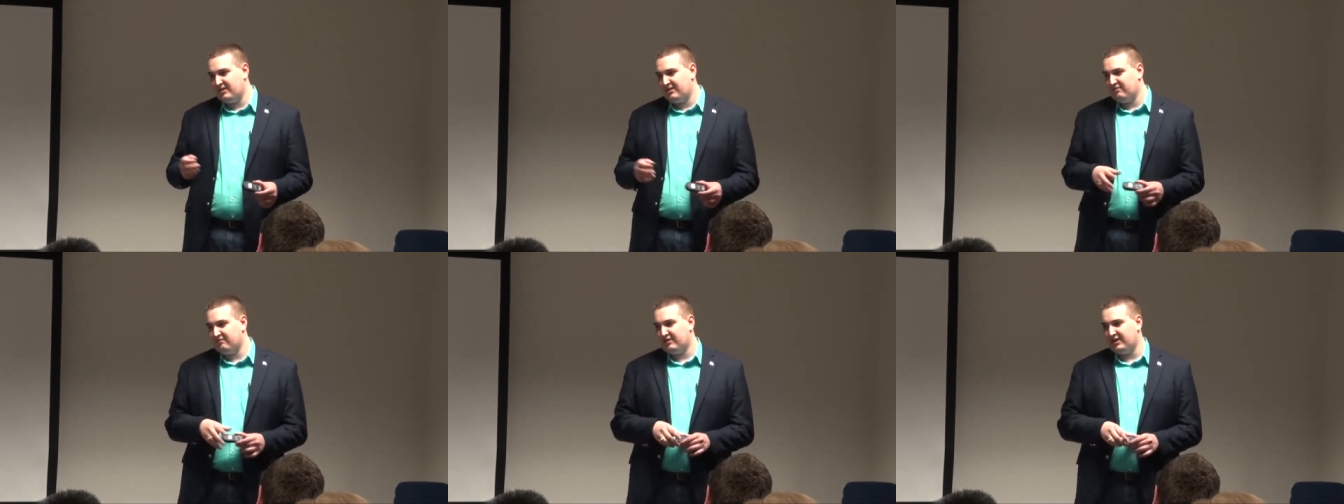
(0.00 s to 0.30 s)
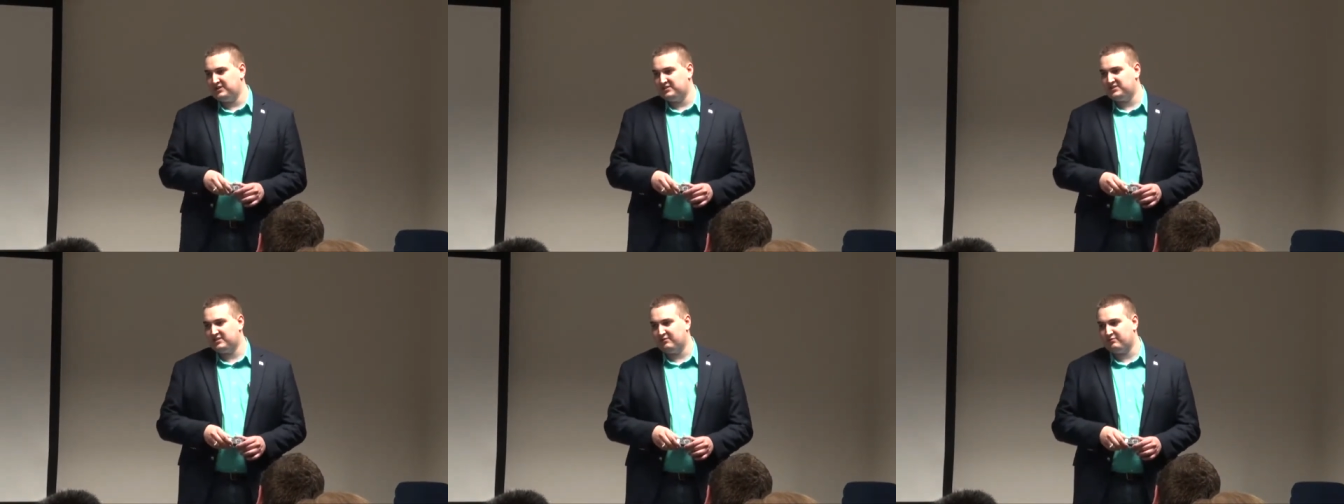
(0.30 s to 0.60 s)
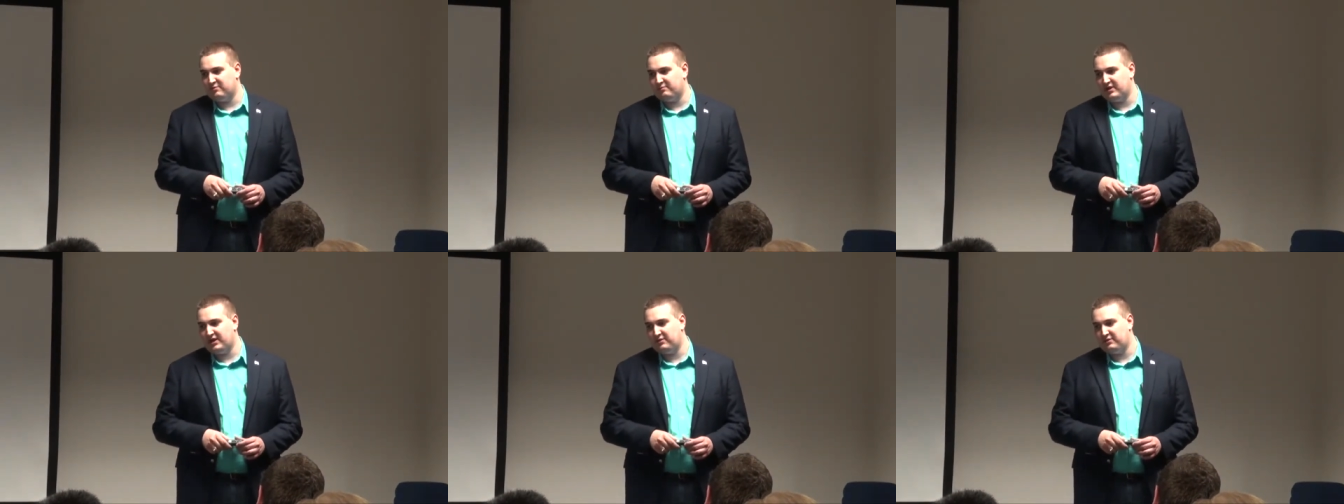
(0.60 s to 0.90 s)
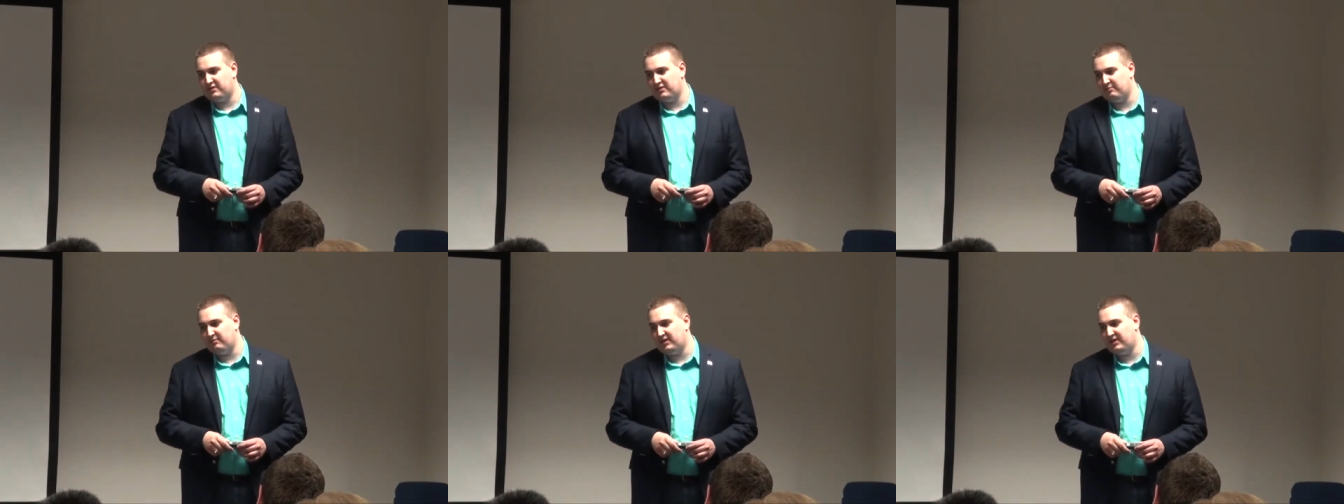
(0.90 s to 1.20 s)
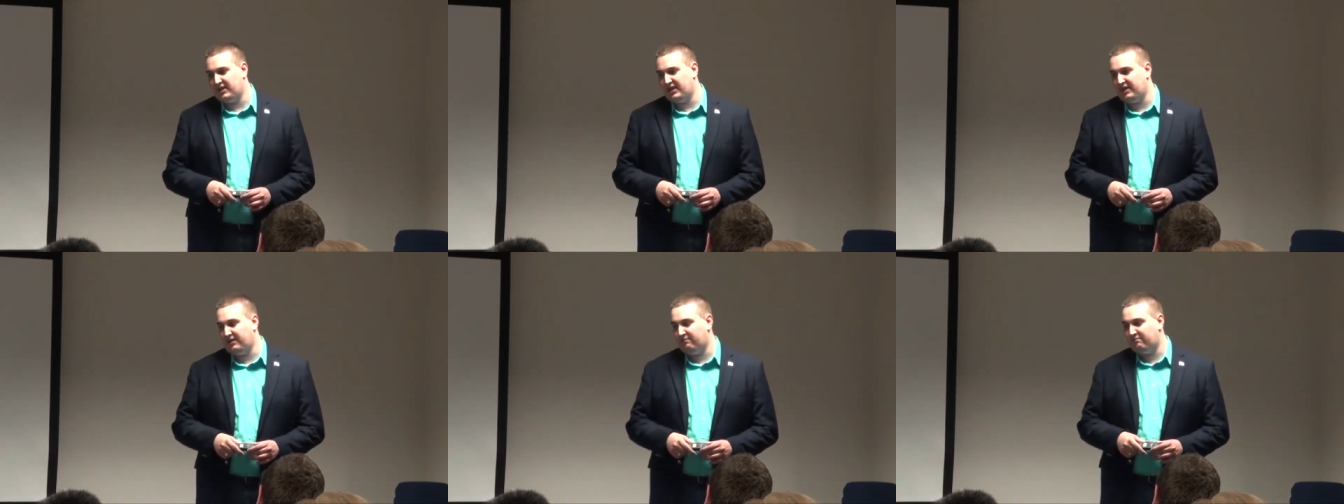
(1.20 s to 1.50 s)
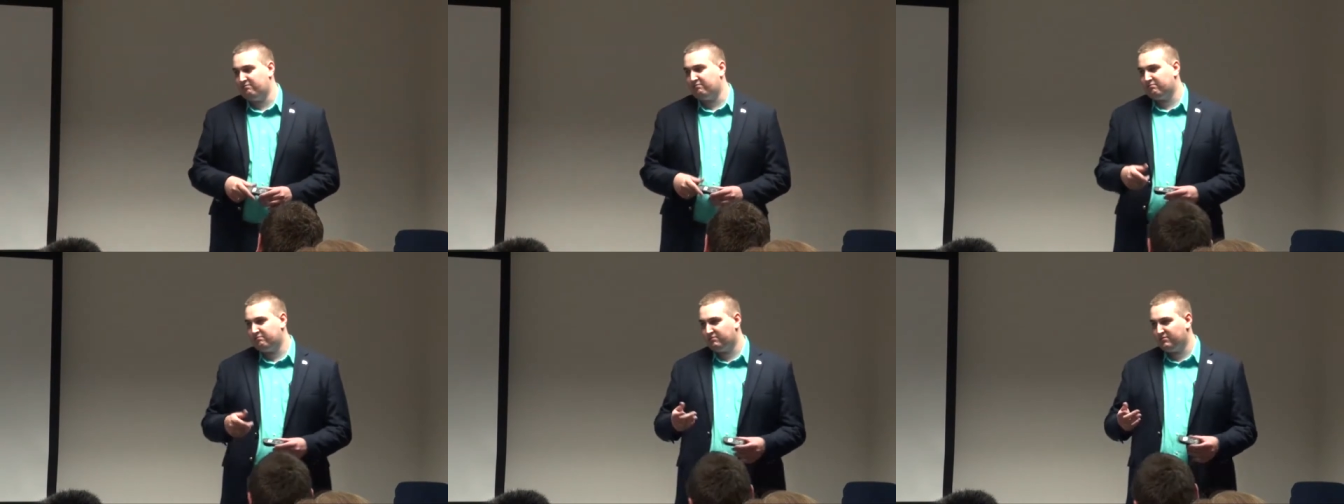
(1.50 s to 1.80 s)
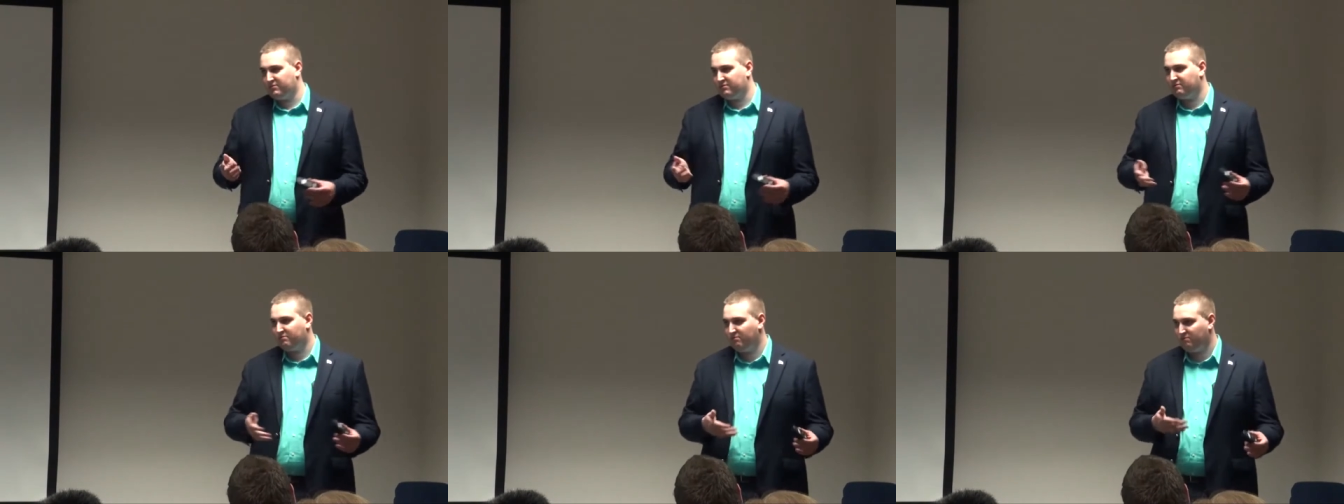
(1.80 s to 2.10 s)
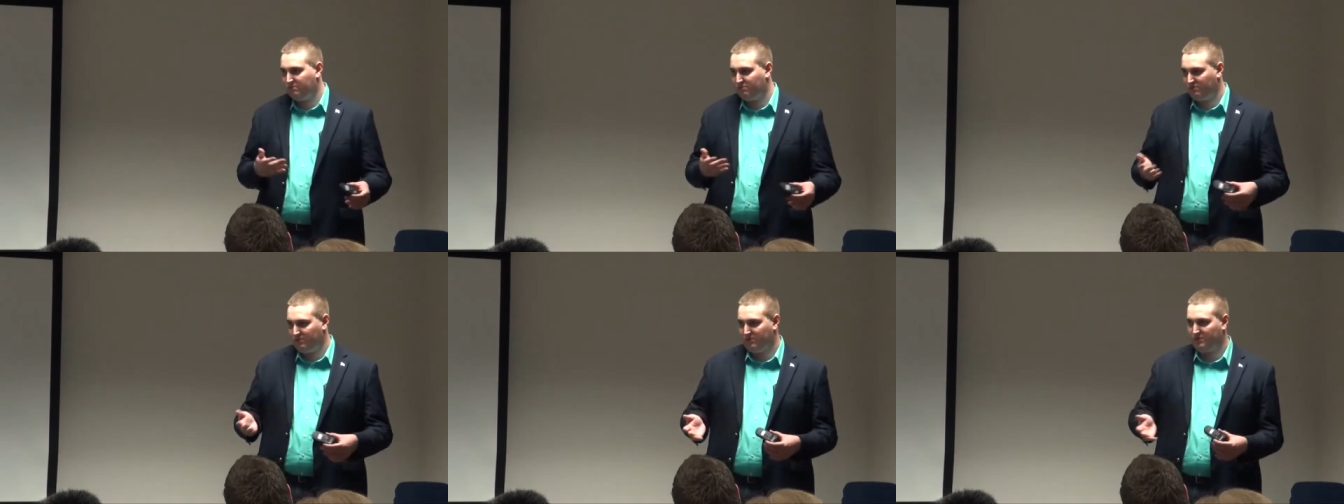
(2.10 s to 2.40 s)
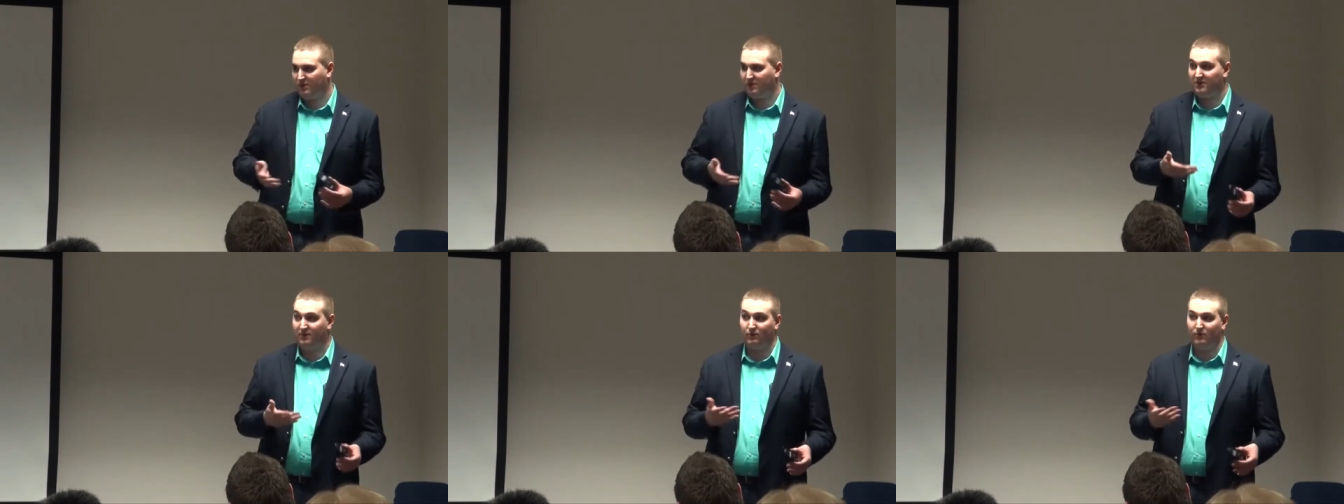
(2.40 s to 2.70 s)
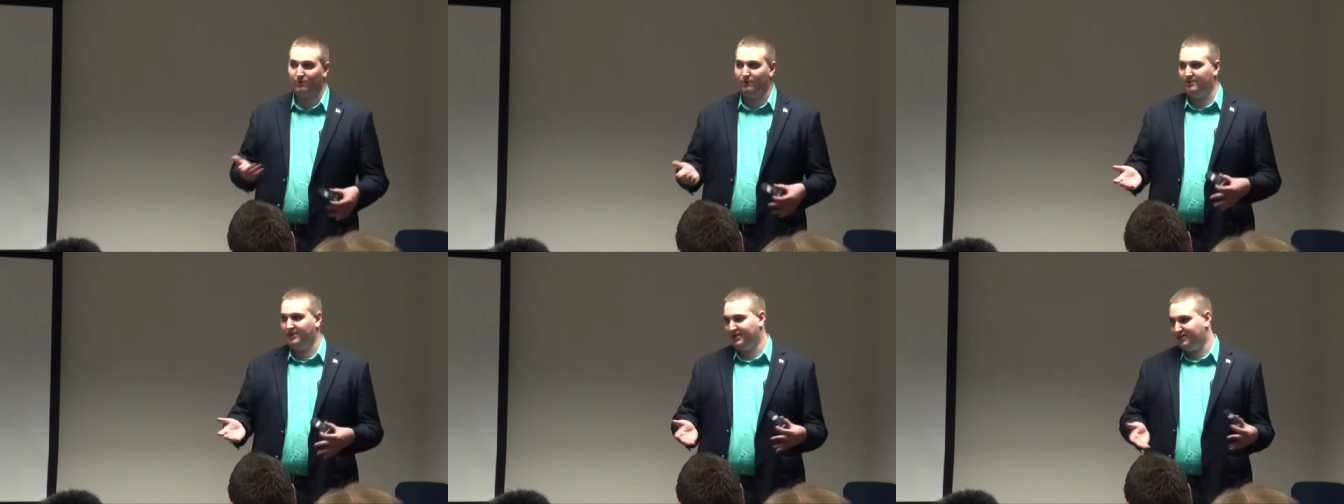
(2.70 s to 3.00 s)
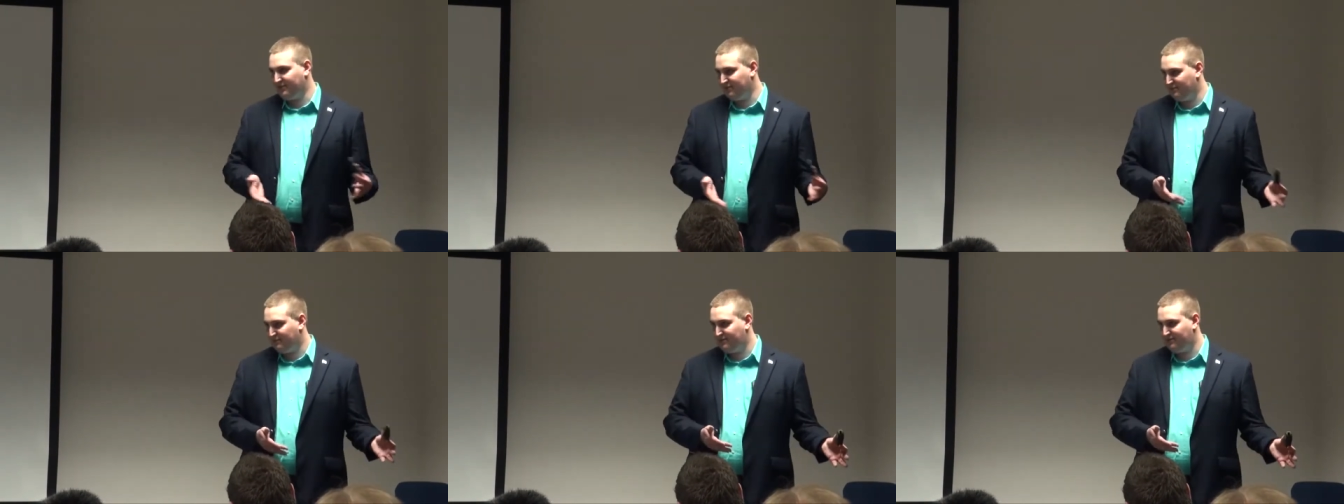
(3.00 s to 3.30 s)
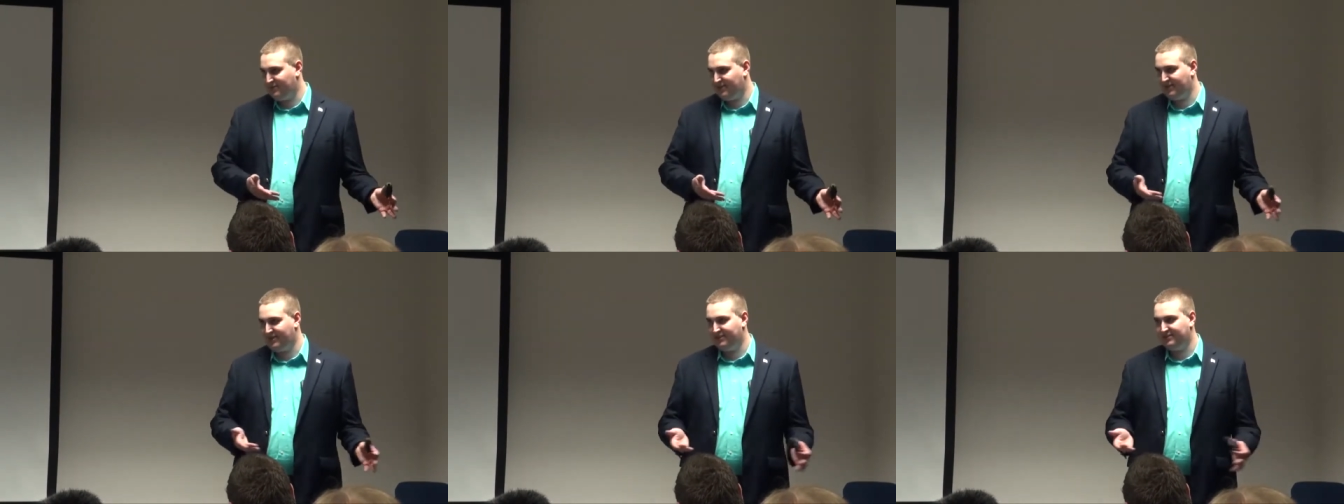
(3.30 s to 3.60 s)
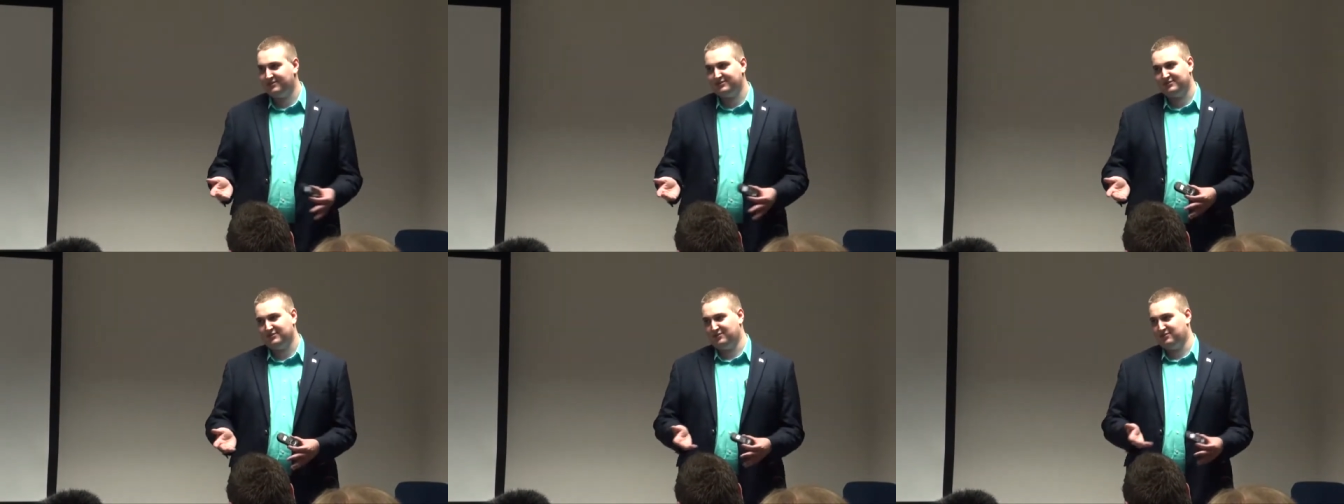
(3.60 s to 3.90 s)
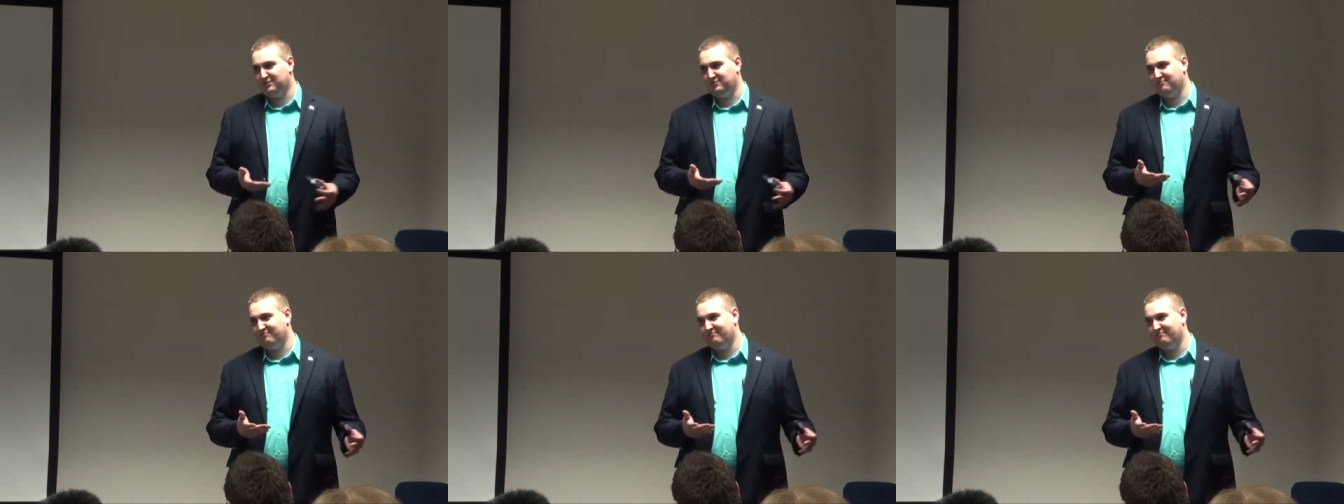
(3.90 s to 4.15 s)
find stuff about them, and they thought that we would be a good fit. So.